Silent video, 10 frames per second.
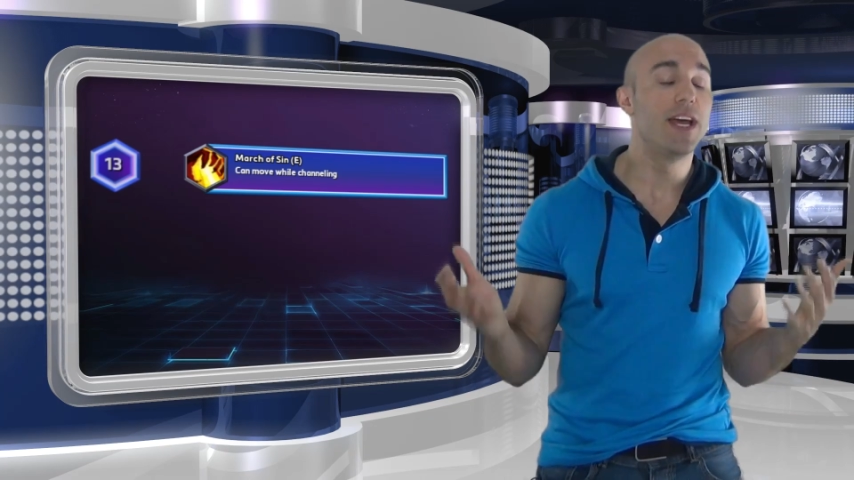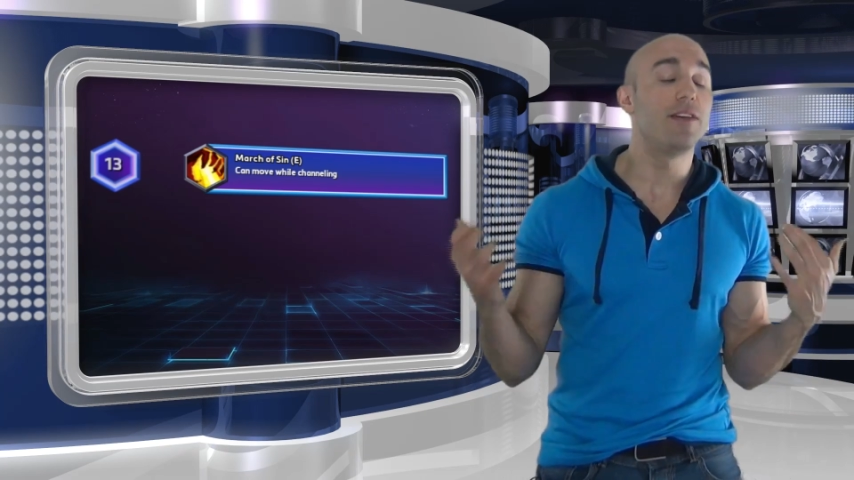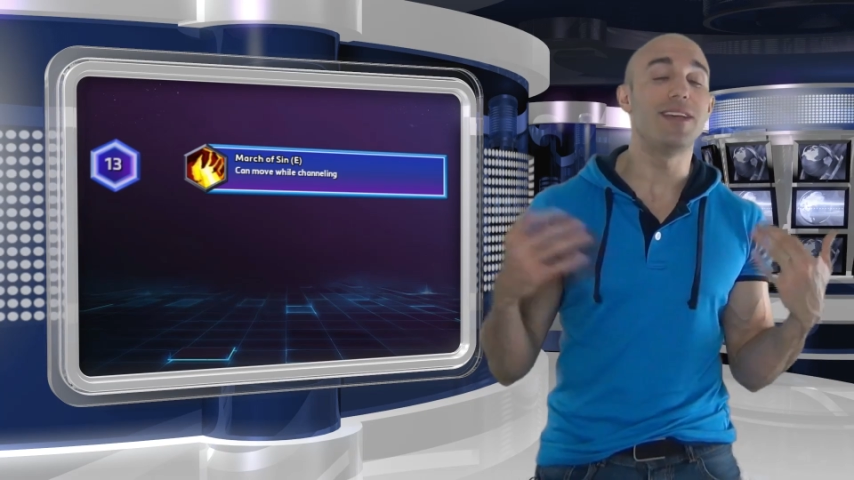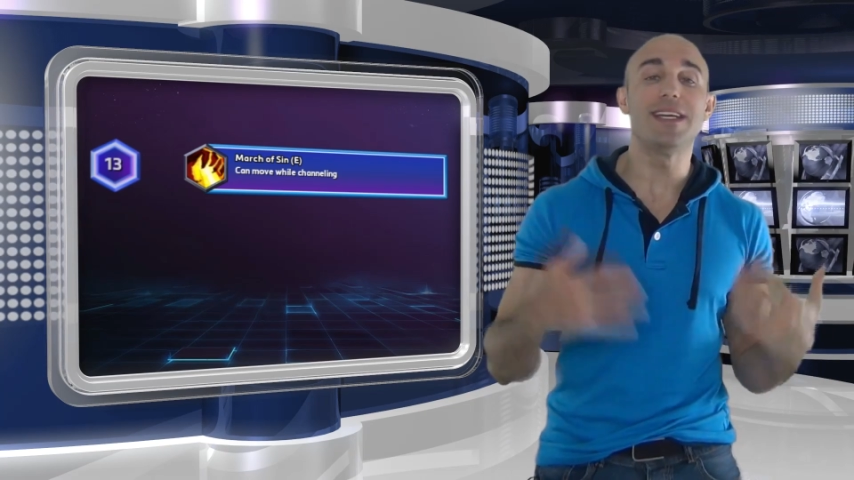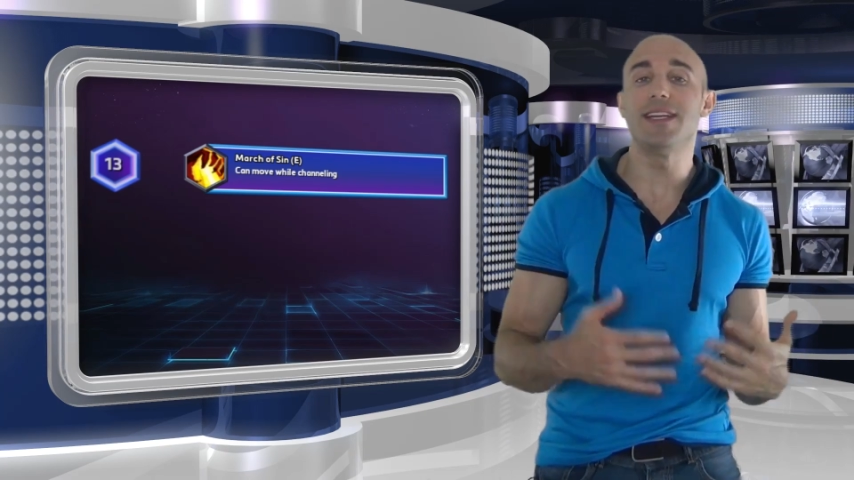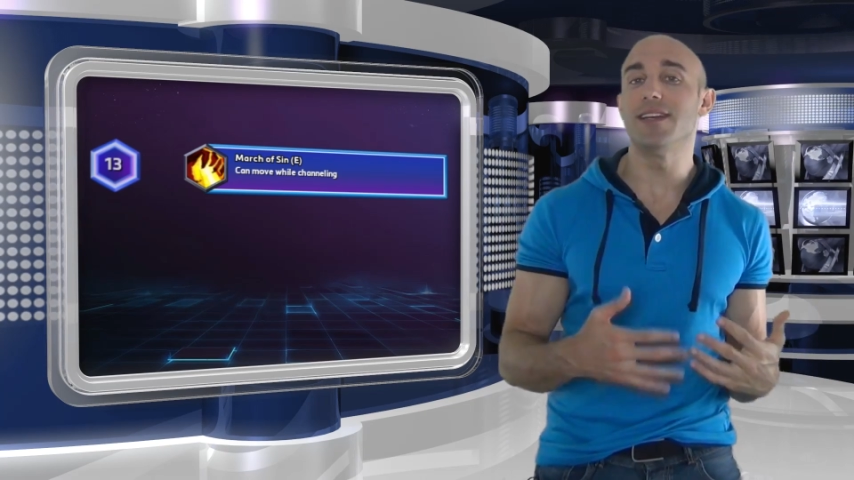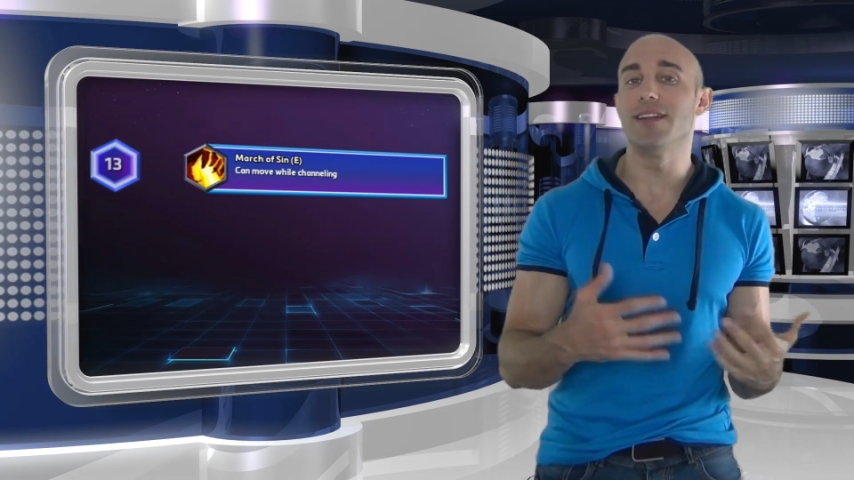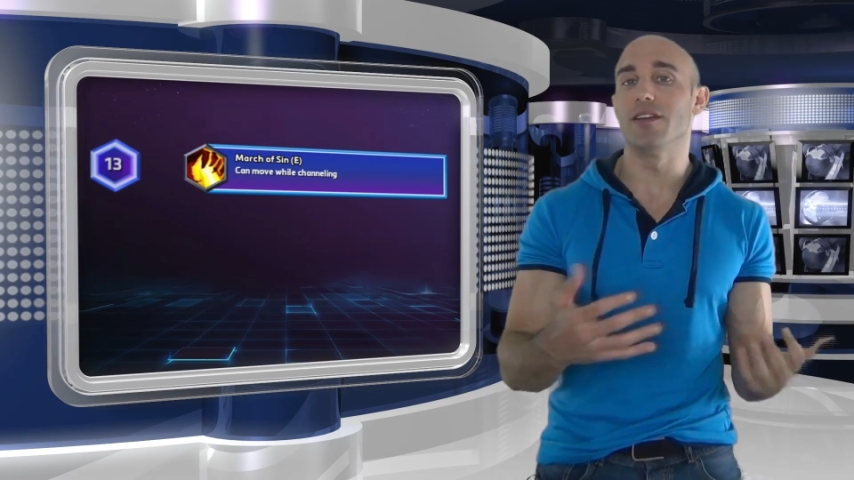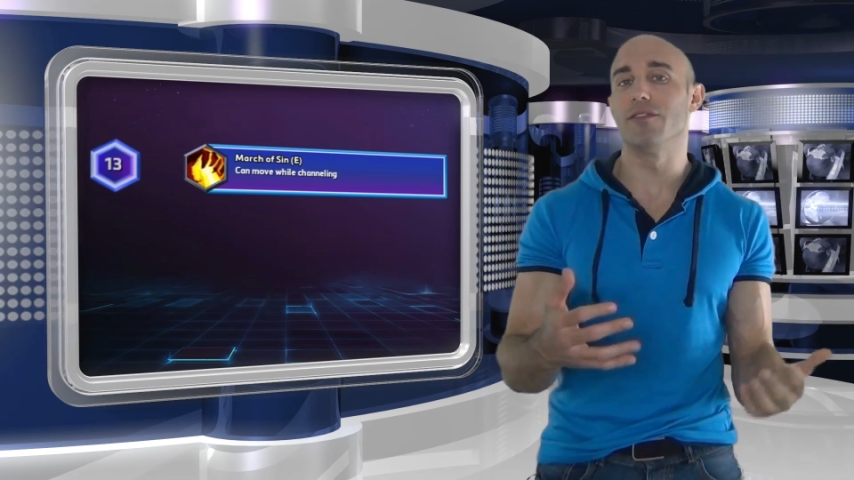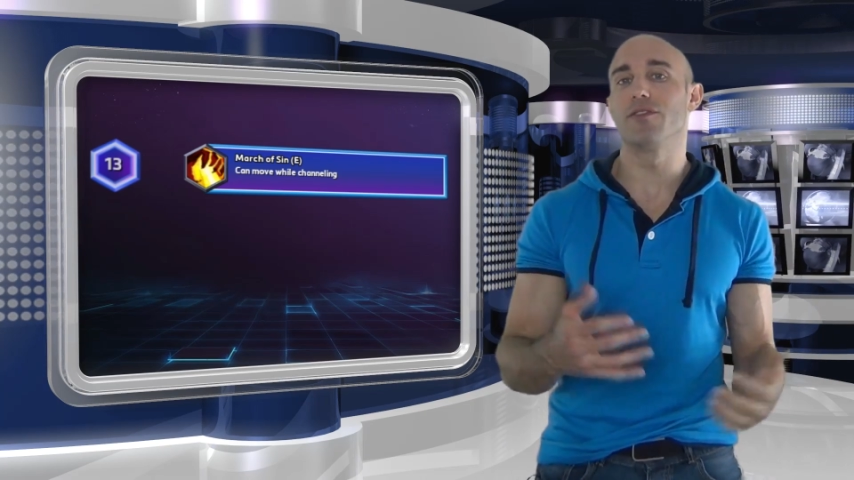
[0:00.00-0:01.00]
you eat it,
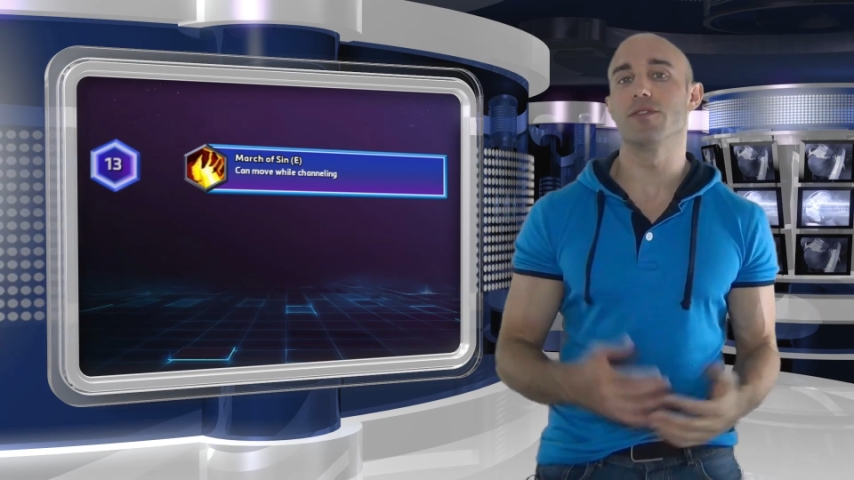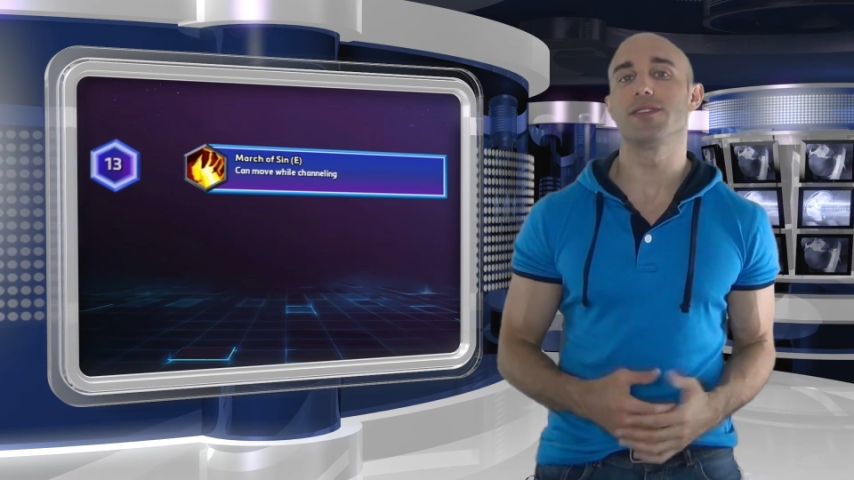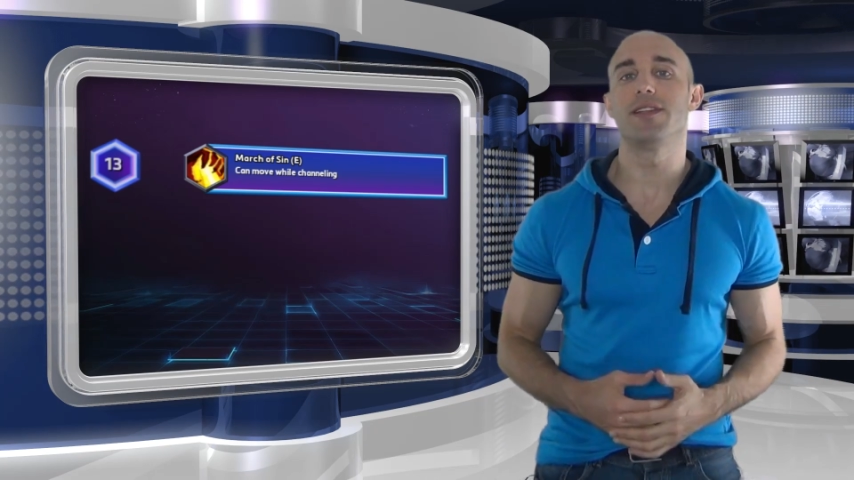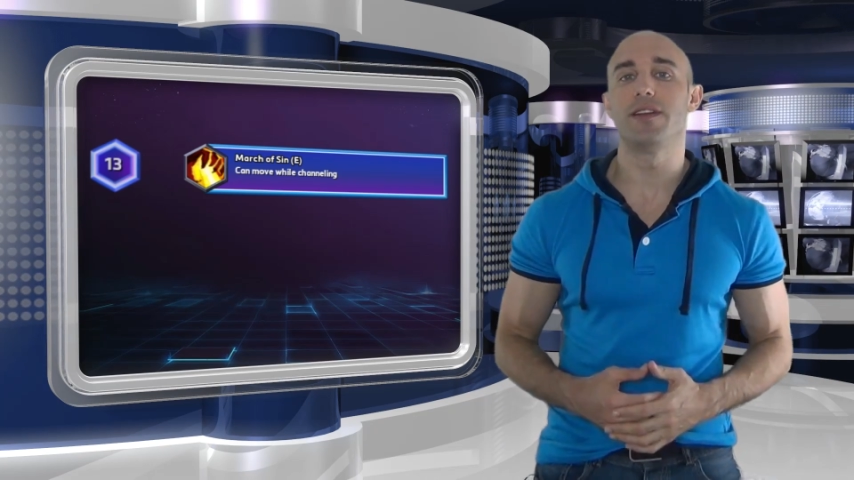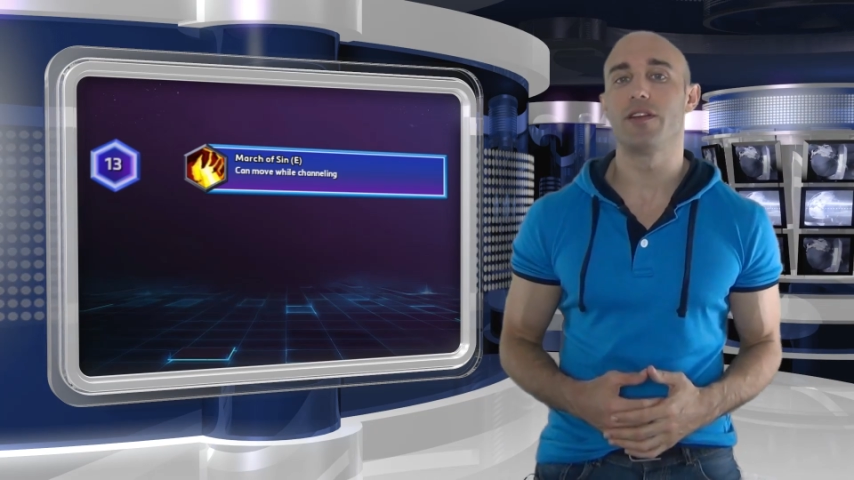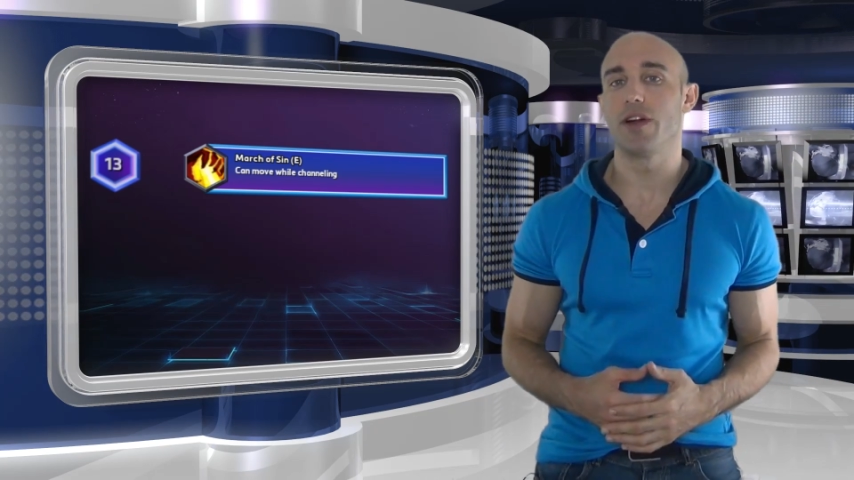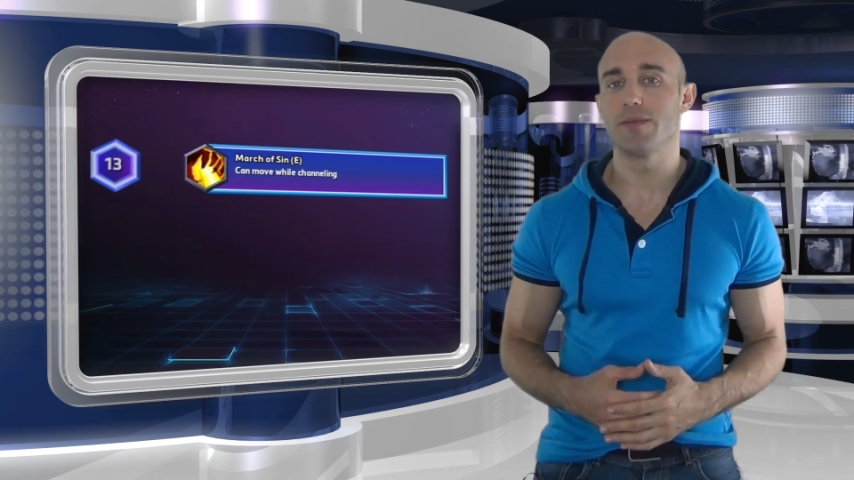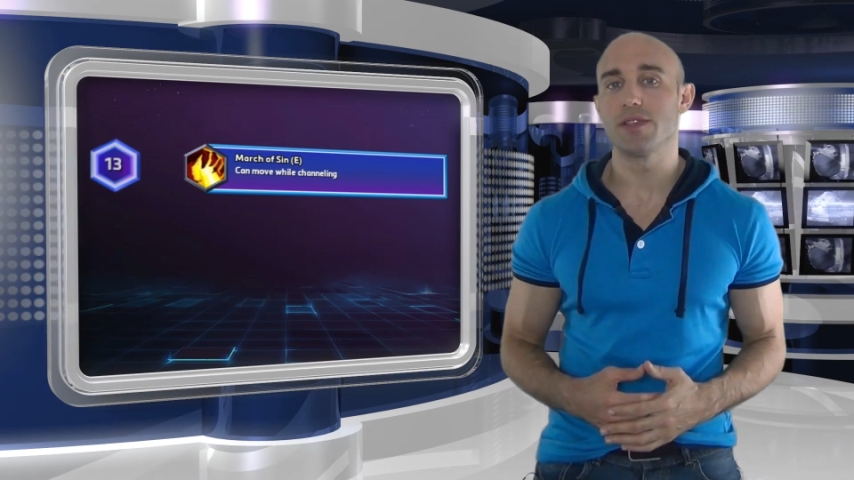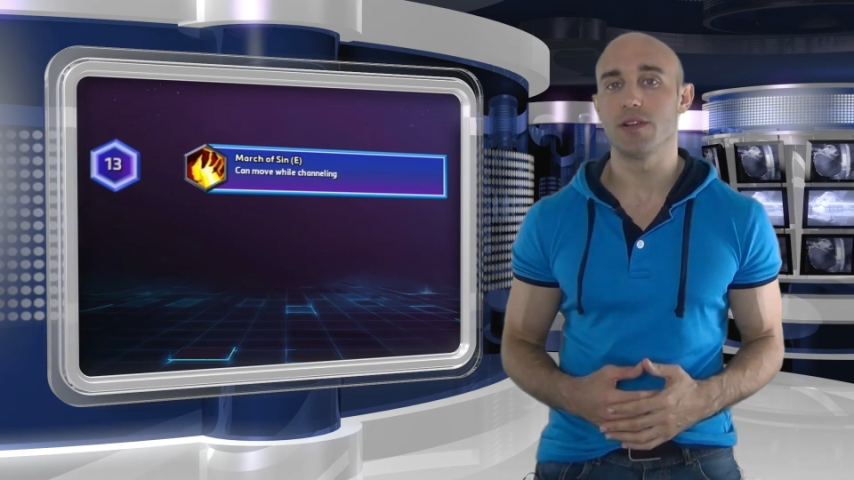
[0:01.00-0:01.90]
and of course it interrupts